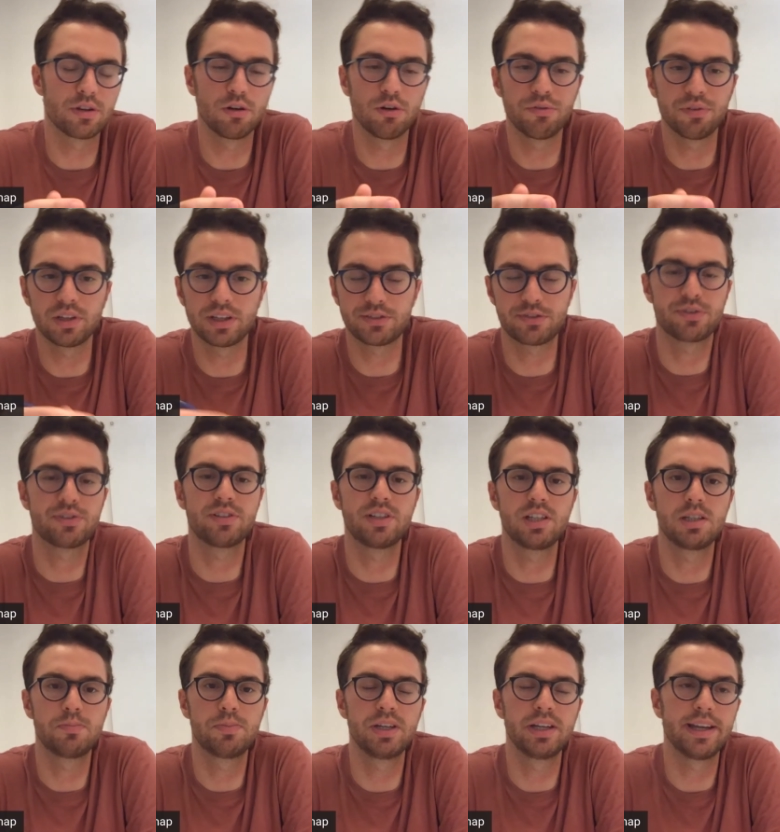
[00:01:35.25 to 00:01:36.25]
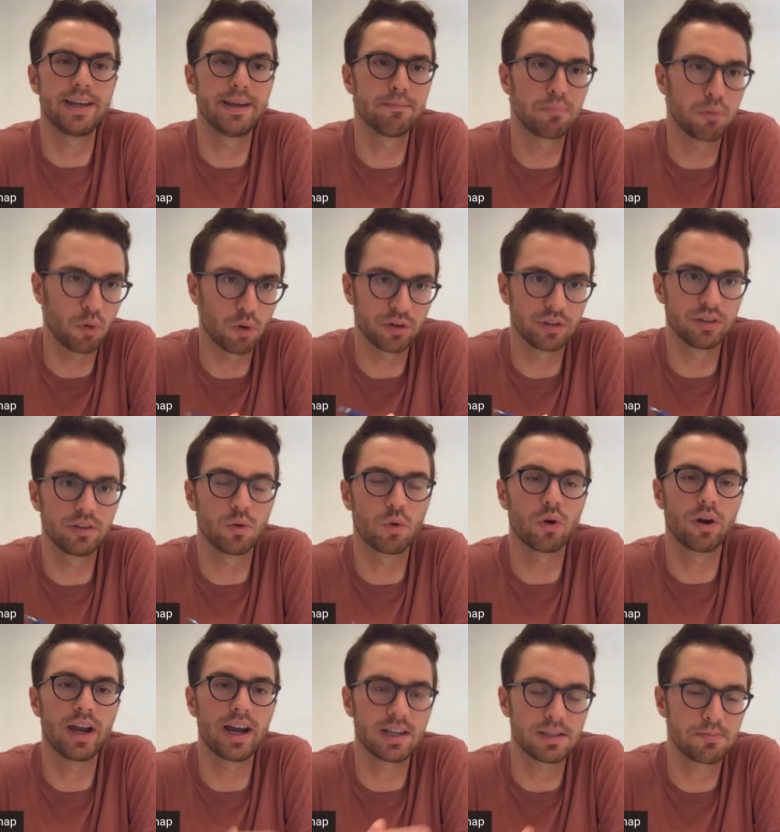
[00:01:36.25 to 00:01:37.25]
So if electricity is being imported
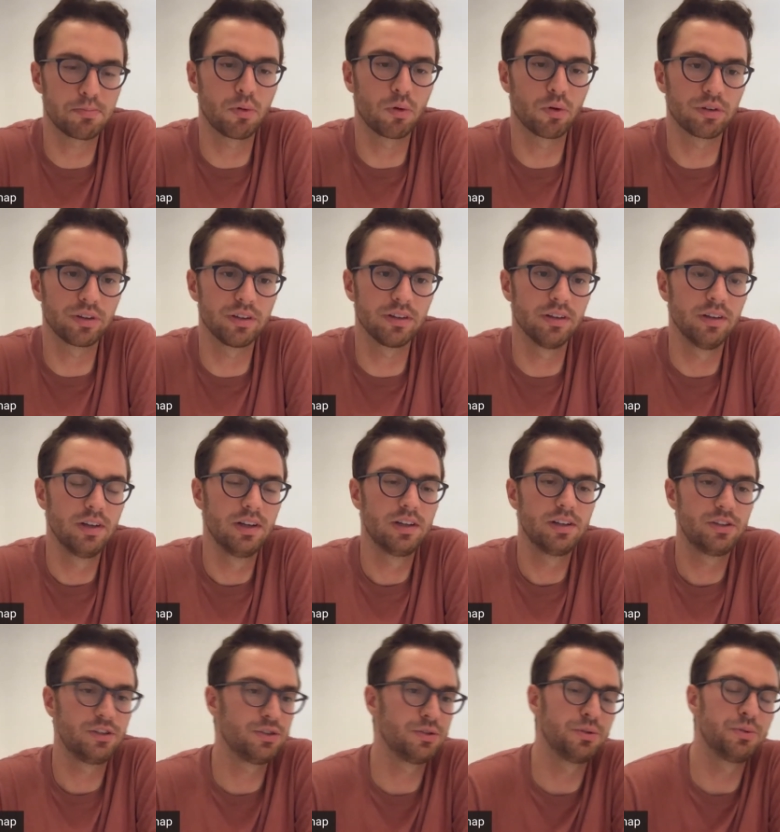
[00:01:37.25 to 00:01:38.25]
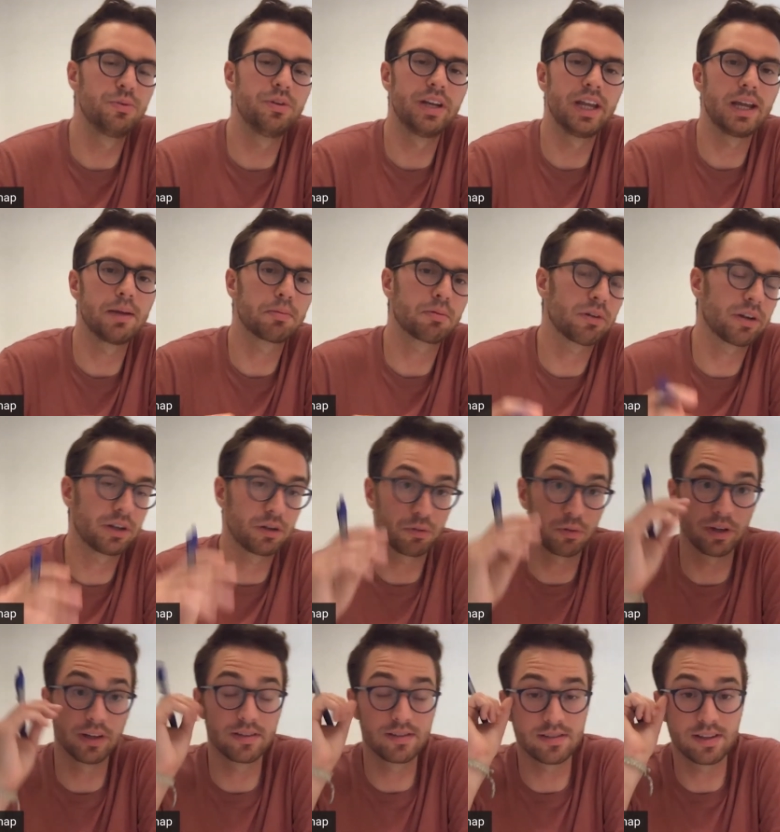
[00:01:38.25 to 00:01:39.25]
or exported to neighboring
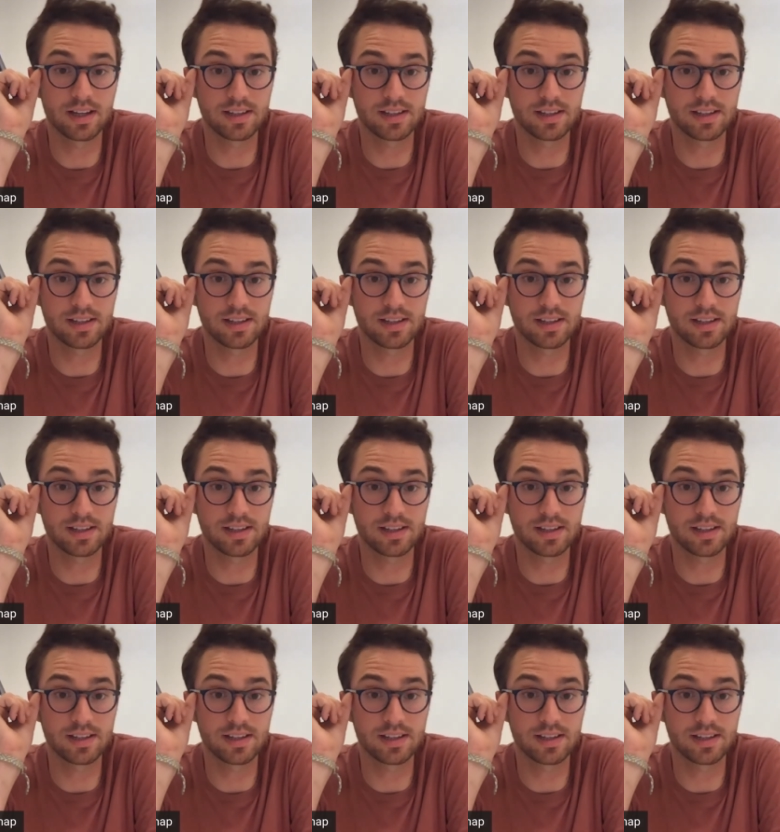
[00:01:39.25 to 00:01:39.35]
grids,